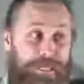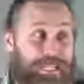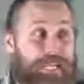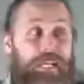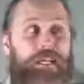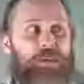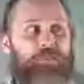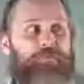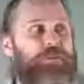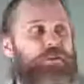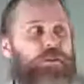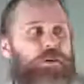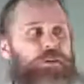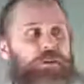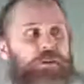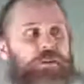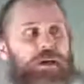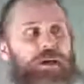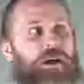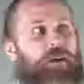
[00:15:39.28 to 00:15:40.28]
and Eve, so I
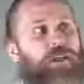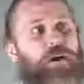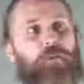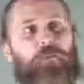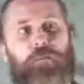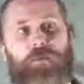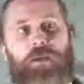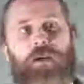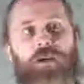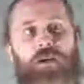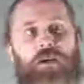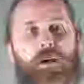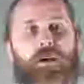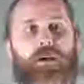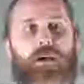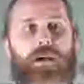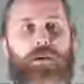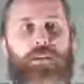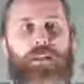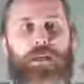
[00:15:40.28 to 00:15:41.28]
don't know how
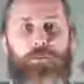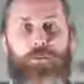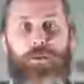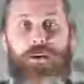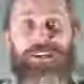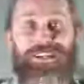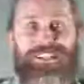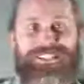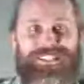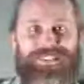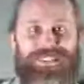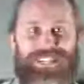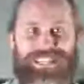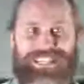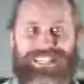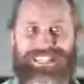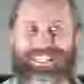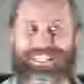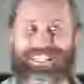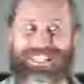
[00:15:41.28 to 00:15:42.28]
that works. We
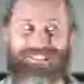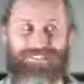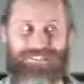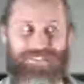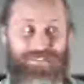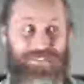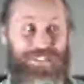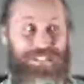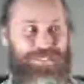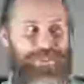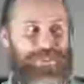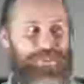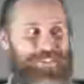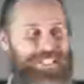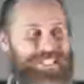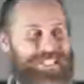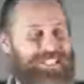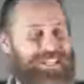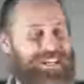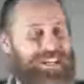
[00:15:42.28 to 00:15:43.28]
kind of claim the first
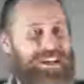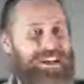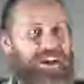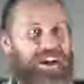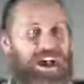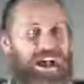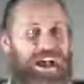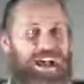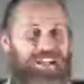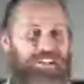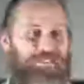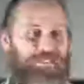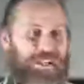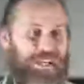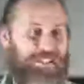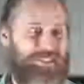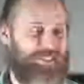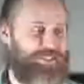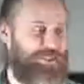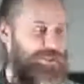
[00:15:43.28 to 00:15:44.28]
humans. And we
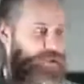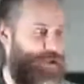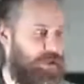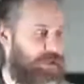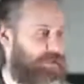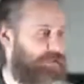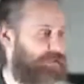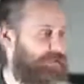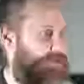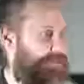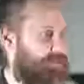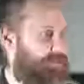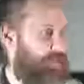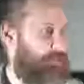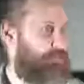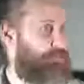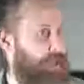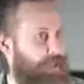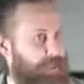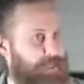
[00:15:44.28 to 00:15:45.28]
had this long
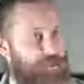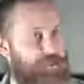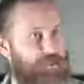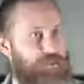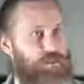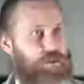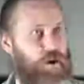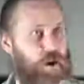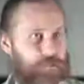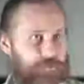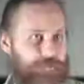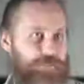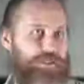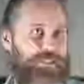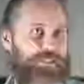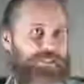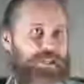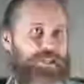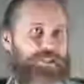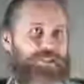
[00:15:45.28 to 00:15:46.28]
debate,
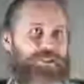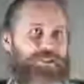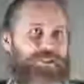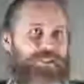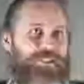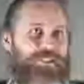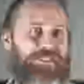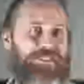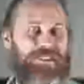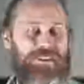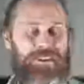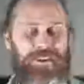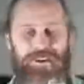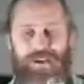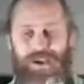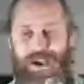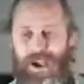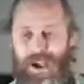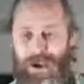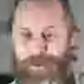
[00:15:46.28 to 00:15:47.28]
conversation,
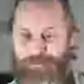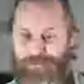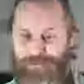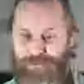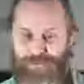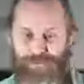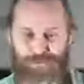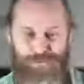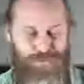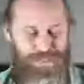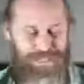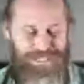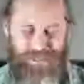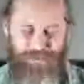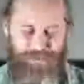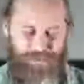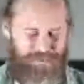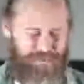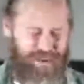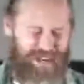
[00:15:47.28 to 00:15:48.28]
really
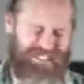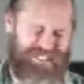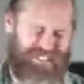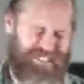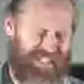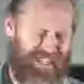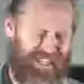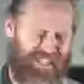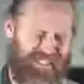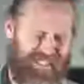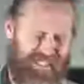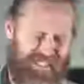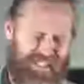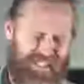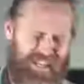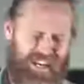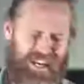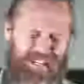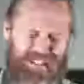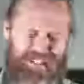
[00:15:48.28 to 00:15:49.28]

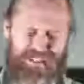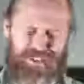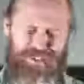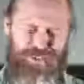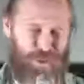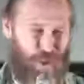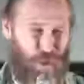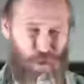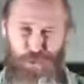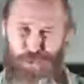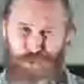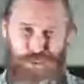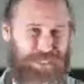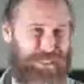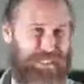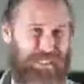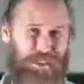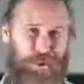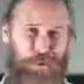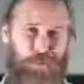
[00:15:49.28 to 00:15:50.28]
fascinating and
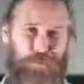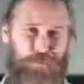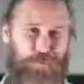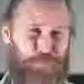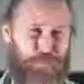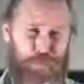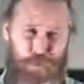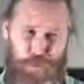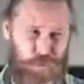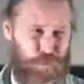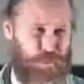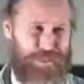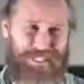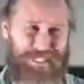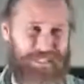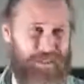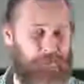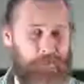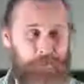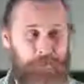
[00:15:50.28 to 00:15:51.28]
totally
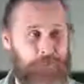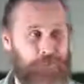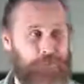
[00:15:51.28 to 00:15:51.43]
confusing.